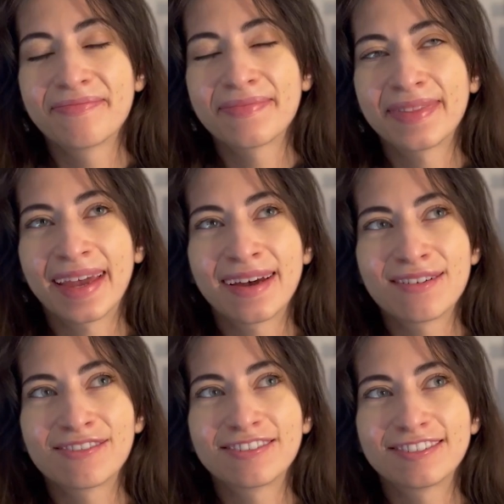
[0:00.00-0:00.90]

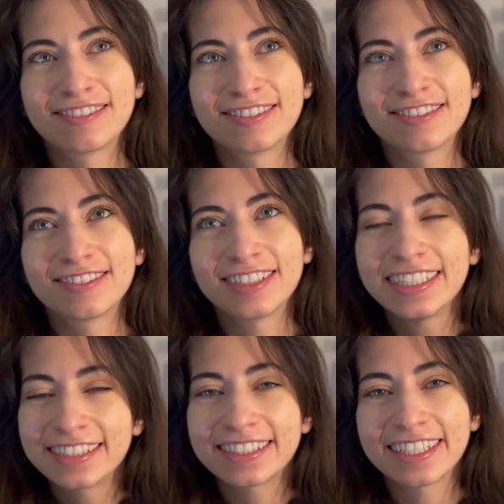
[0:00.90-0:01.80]
Now,
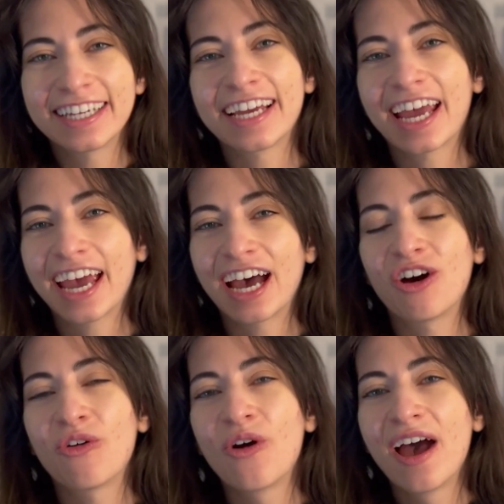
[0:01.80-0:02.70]
let's see
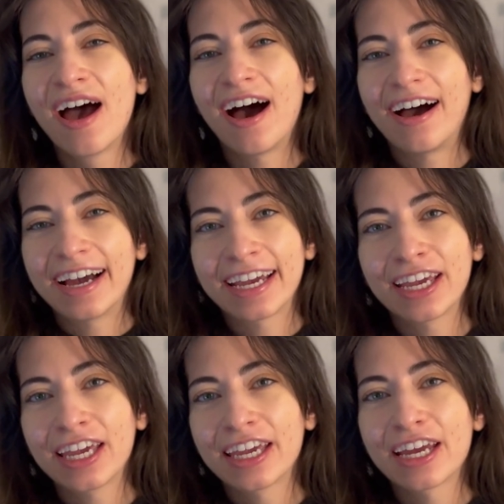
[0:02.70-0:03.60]
how
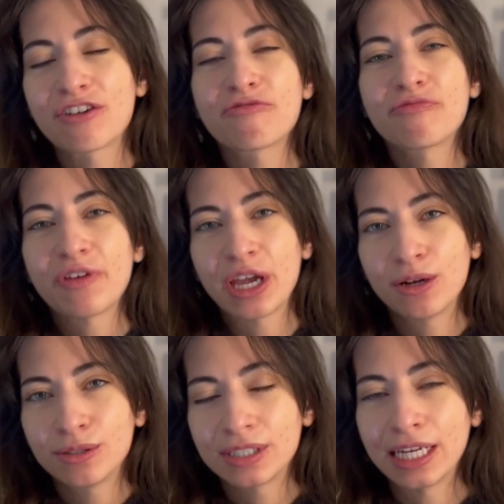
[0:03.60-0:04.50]
I have
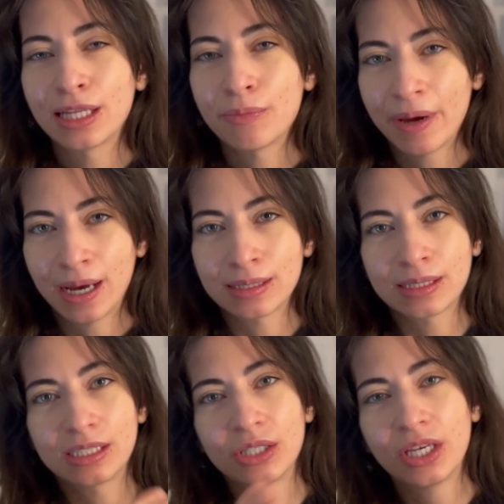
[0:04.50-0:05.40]
failed in the
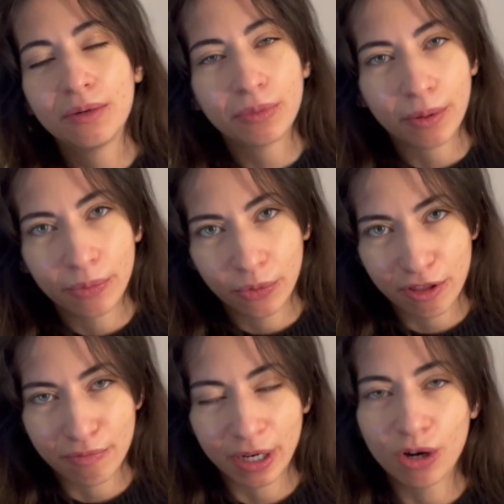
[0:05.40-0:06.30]
past to keep up
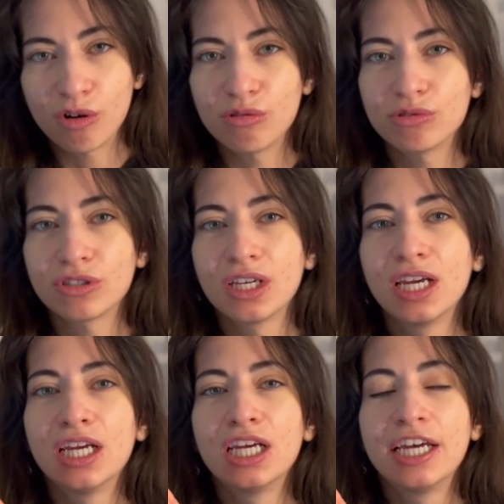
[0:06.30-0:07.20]
with my goals,
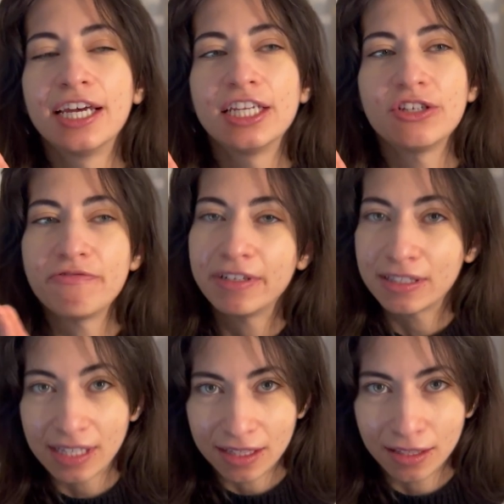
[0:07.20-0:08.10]
to even
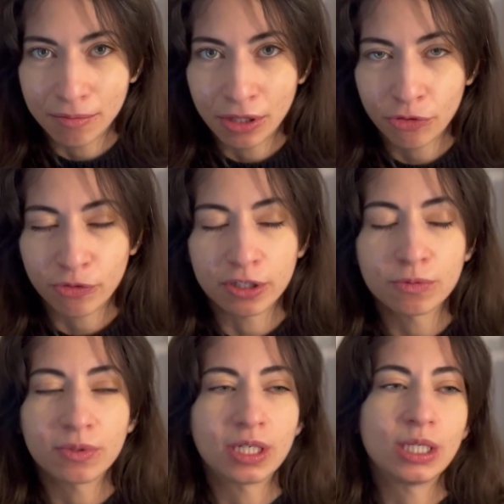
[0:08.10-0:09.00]
set them in the
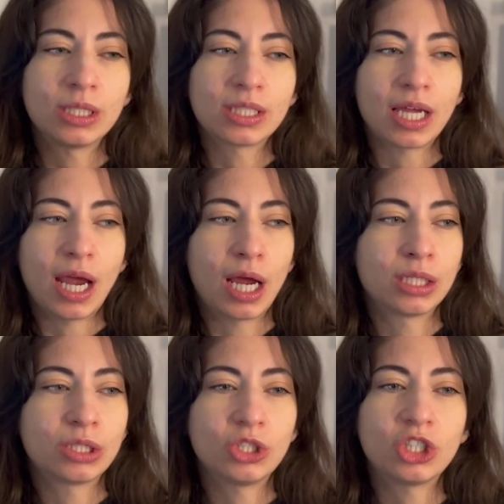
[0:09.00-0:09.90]
first place,
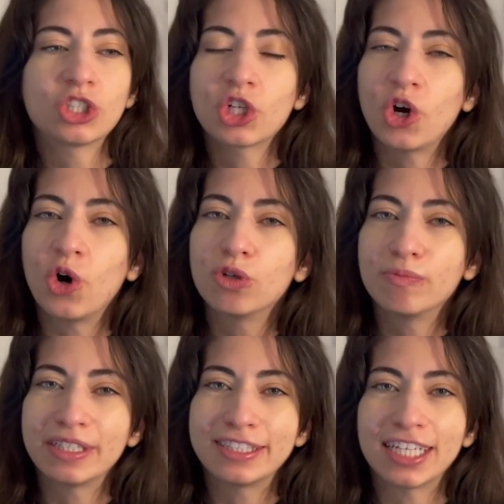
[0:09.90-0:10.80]
and to just hold
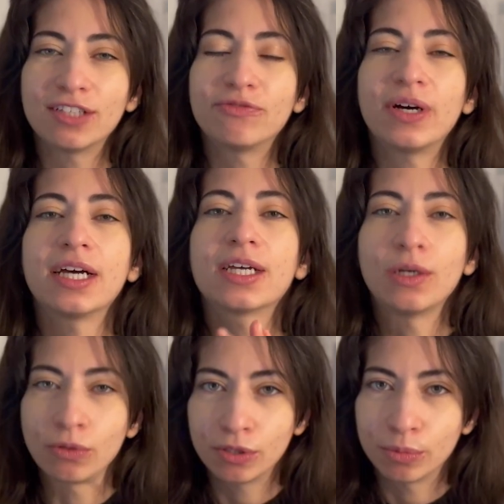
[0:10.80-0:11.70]
myself
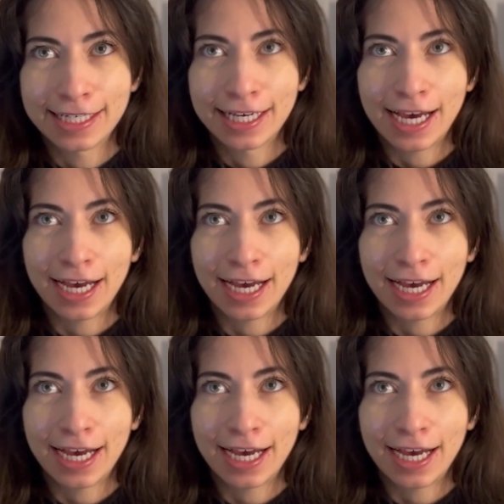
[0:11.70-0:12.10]
accountable.